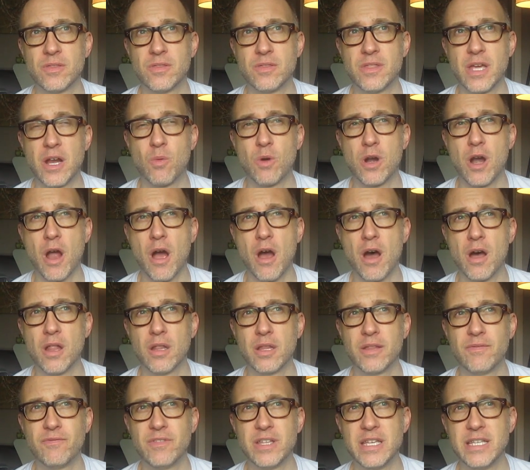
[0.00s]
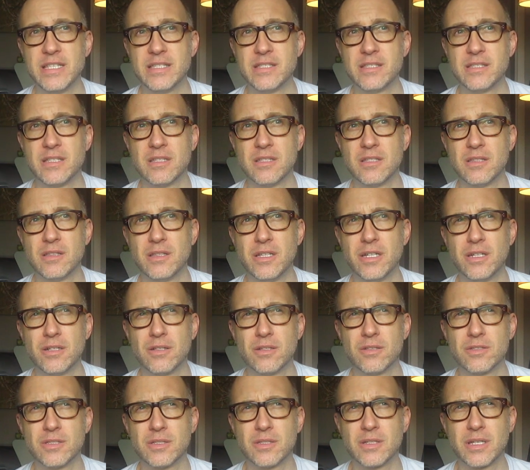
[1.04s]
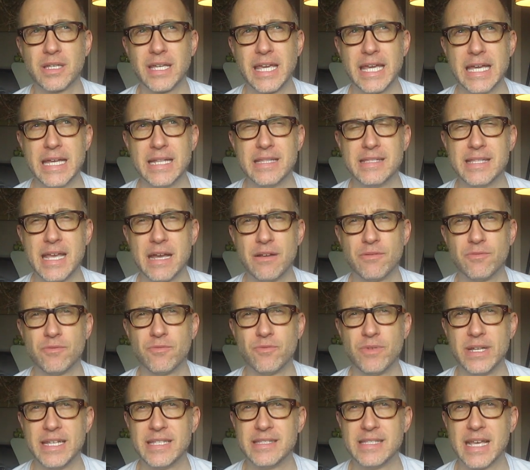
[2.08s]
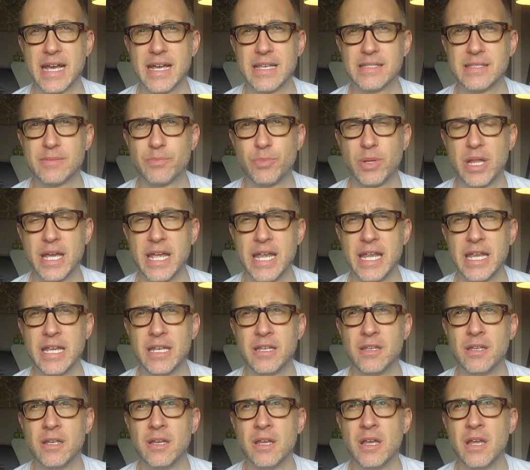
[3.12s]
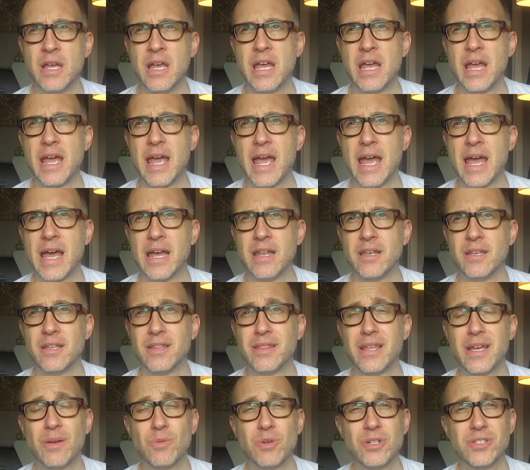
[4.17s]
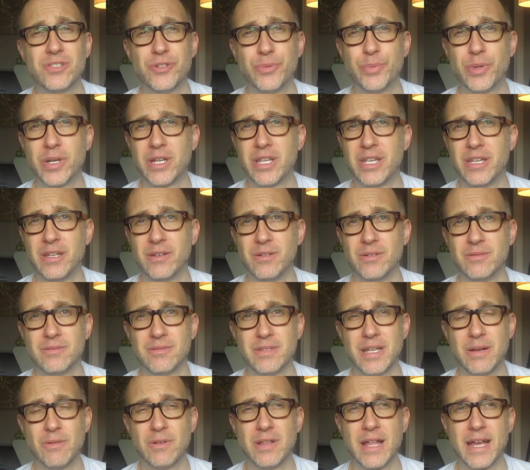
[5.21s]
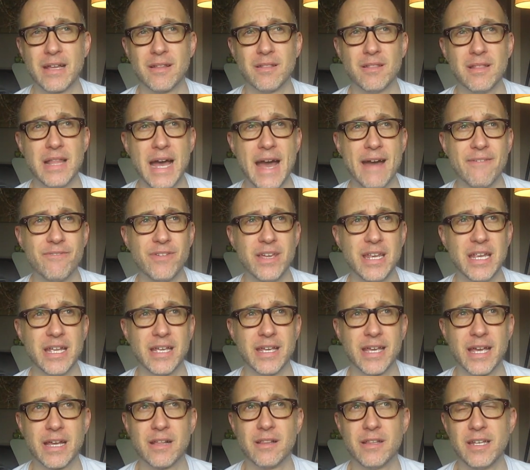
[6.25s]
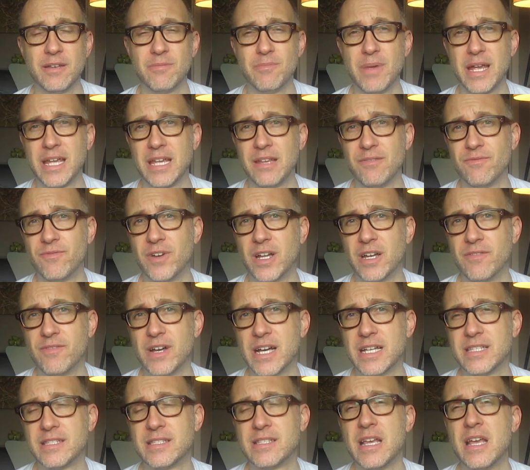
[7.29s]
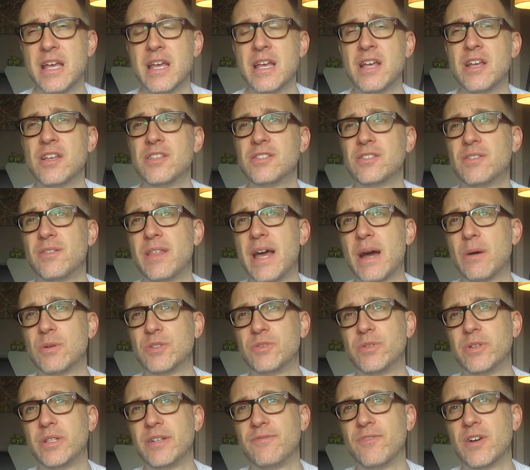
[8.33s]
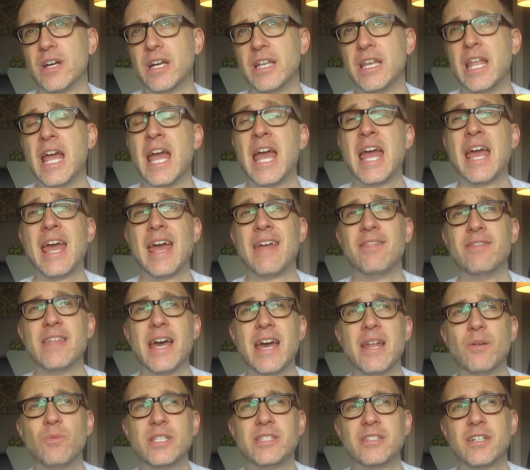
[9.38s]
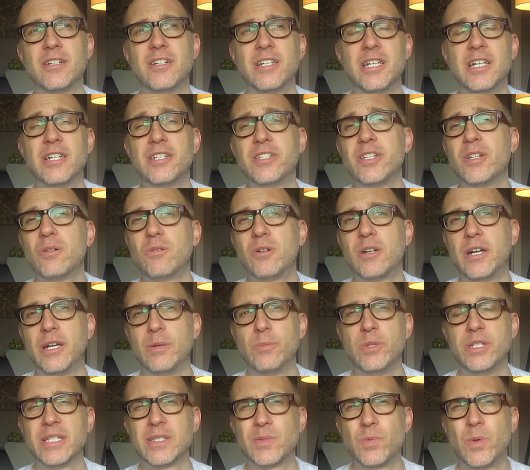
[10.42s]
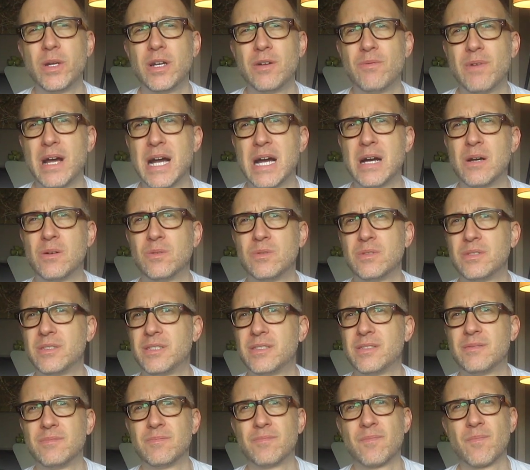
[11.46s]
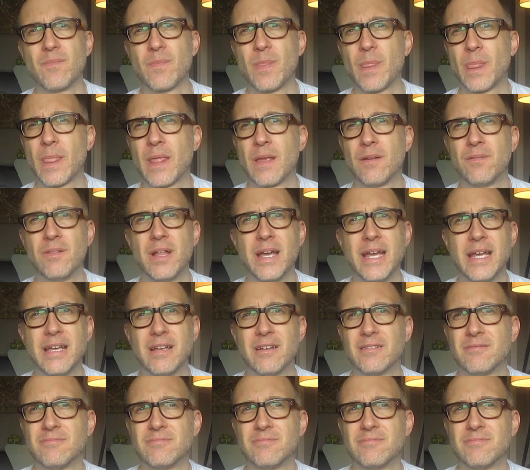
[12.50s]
there were all of these little kids at recess playing and they were super cute. They were like laughing and giggling and making fun of us. So that was really fun. And then we started our tour and we just went around like